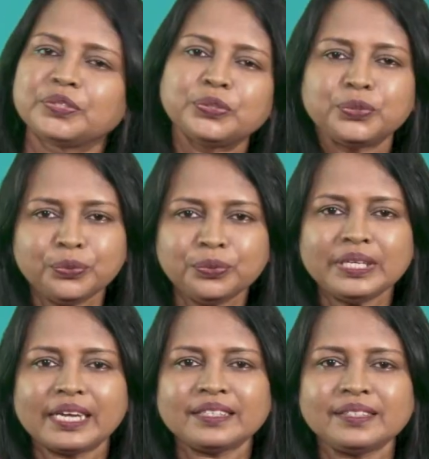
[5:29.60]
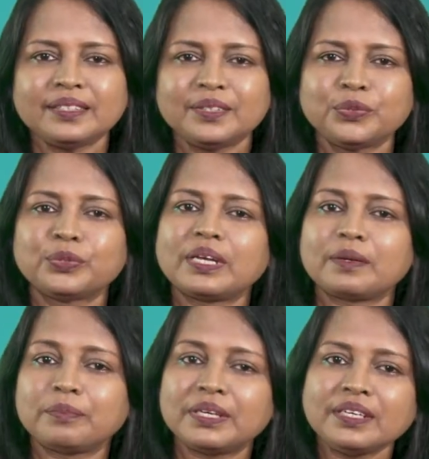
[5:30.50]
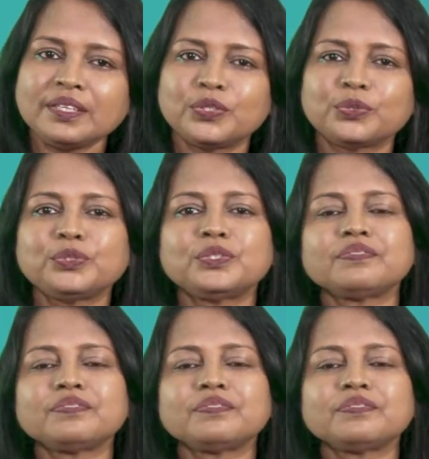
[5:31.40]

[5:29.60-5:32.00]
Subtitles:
To do that, you can make use